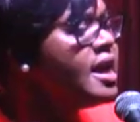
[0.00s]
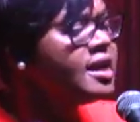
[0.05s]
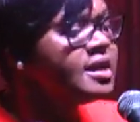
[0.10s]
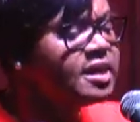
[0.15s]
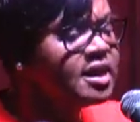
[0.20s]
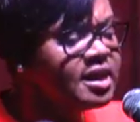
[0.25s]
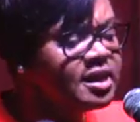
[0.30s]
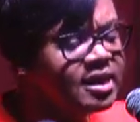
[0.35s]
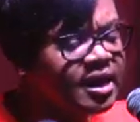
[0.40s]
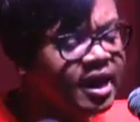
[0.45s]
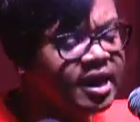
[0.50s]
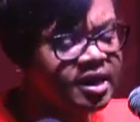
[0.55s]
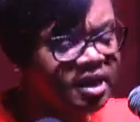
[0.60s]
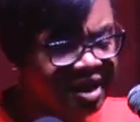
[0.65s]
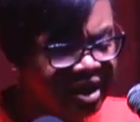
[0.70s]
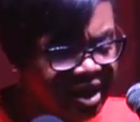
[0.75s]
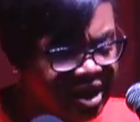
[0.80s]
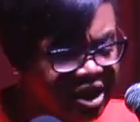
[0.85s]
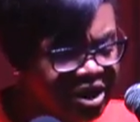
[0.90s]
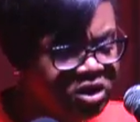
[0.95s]
these are the
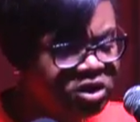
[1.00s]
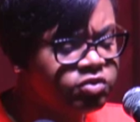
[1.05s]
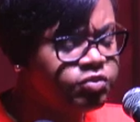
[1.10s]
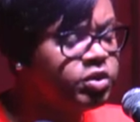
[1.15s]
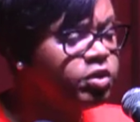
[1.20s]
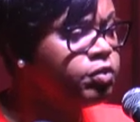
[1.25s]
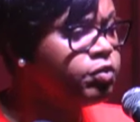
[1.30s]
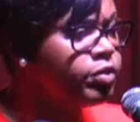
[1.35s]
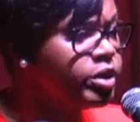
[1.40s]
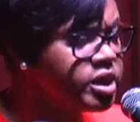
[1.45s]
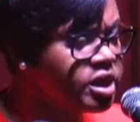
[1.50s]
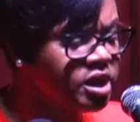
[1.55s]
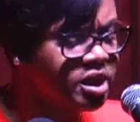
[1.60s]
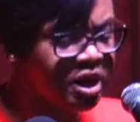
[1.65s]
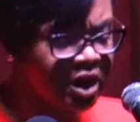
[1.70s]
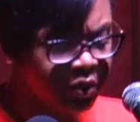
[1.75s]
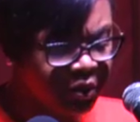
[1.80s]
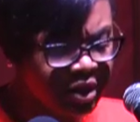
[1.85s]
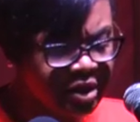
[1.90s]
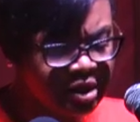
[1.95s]
issues with which
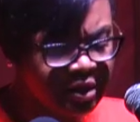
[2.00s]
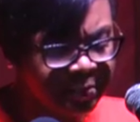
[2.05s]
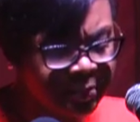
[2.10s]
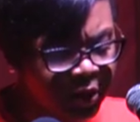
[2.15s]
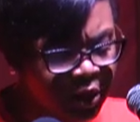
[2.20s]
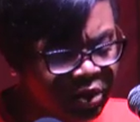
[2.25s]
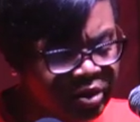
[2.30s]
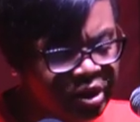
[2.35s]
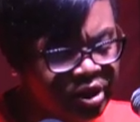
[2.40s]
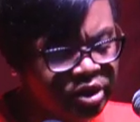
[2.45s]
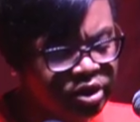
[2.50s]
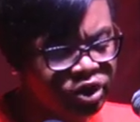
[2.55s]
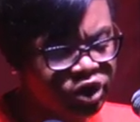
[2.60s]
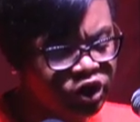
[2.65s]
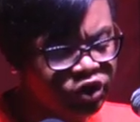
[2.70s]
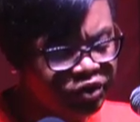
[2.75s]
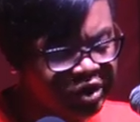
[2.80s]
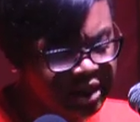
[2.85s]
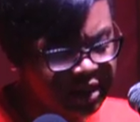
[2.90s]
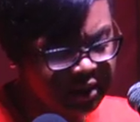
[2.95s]
they were supposed to
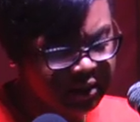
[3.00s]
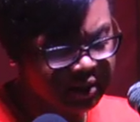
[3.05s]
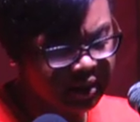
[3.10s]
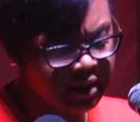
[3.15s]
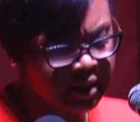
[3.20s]
treat.